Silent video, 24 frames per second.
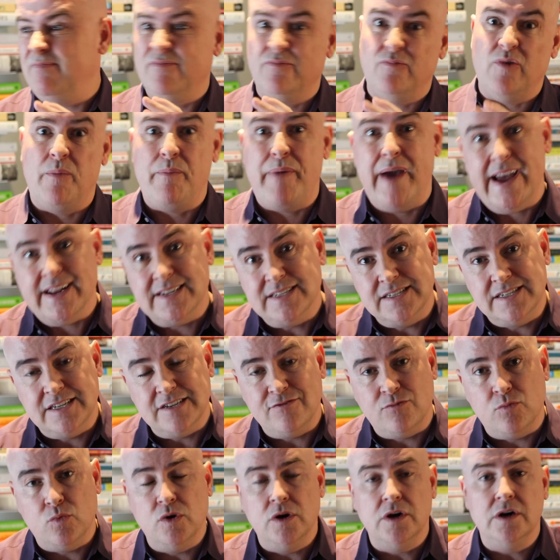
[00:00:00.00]

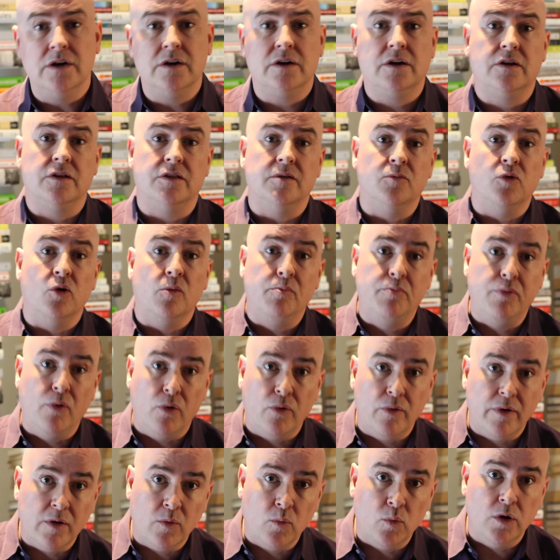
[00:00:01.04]
repetitive work, the more
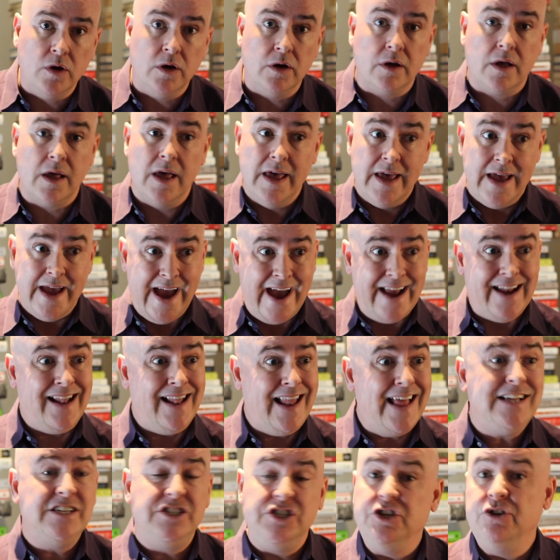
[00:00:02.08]
boring work, and
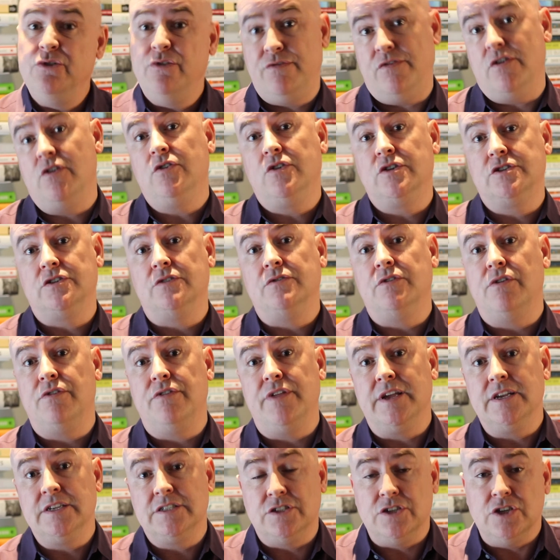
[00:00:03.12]
let you focus on the
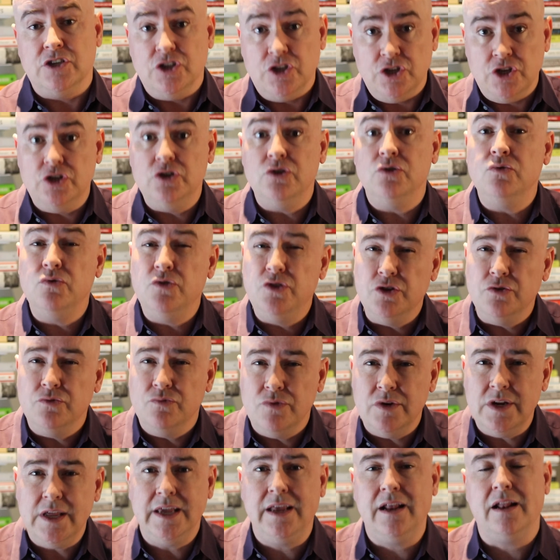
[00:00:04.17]
things that you
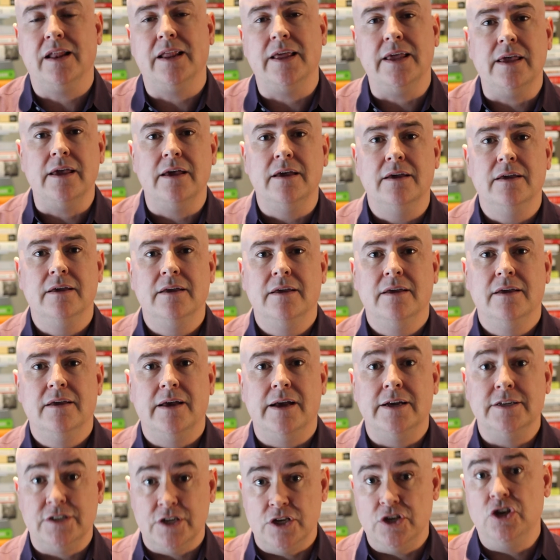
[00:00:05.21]
uniquely
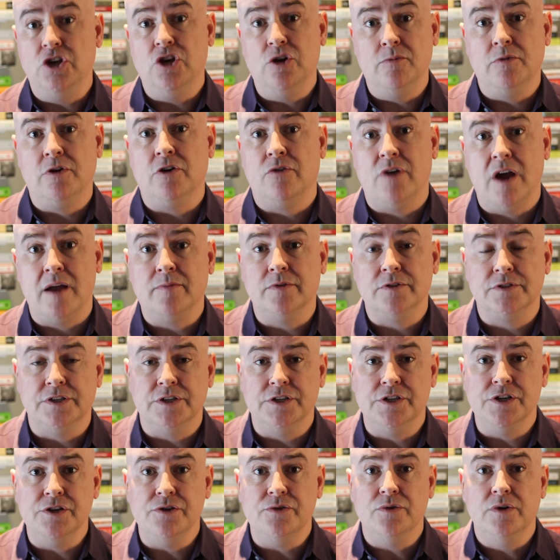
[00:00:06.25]
as a human are able to
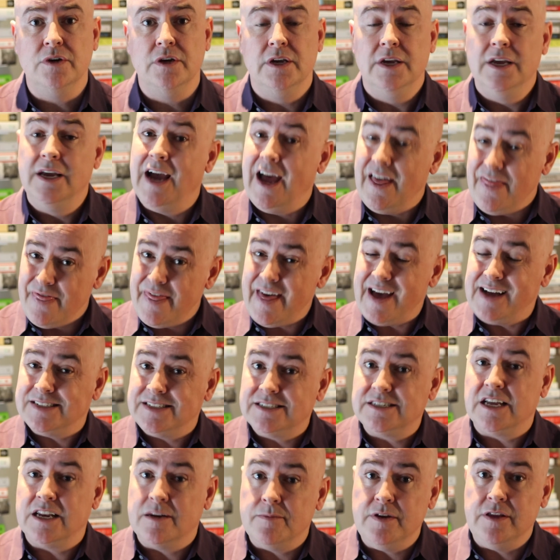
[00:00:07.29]
do. And
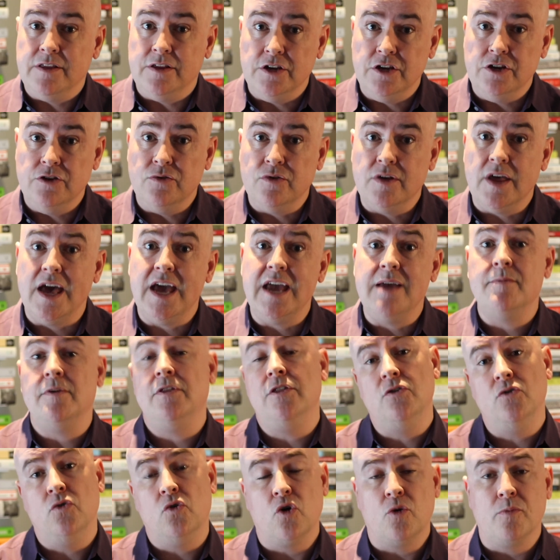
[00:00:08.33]
that's going to be the new game in
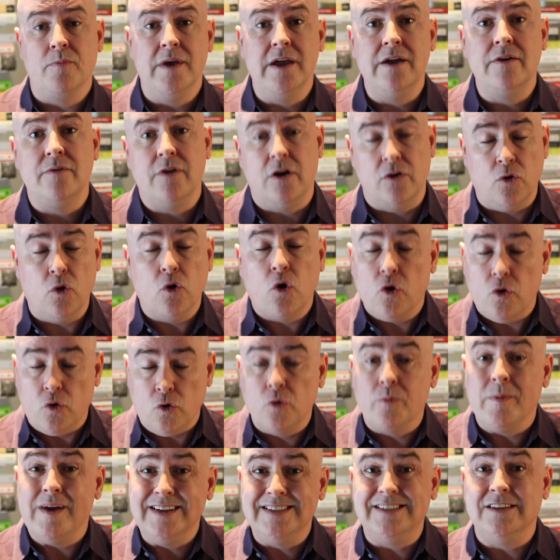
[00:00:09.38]
the
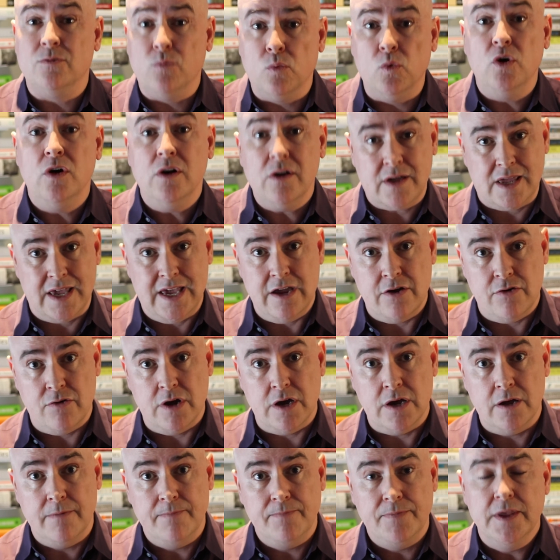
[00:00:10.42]
augmented work
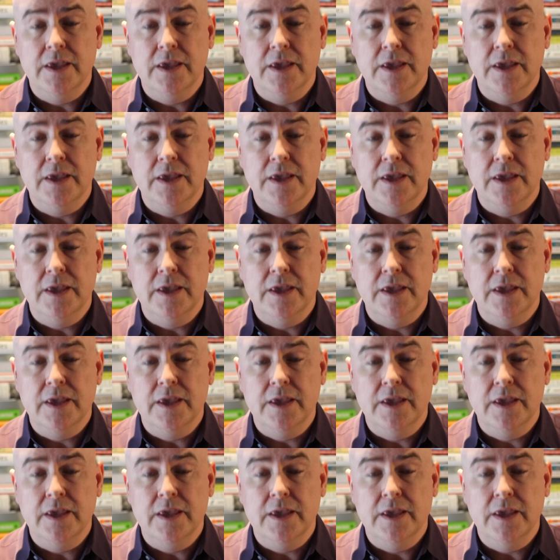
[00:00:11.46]
era,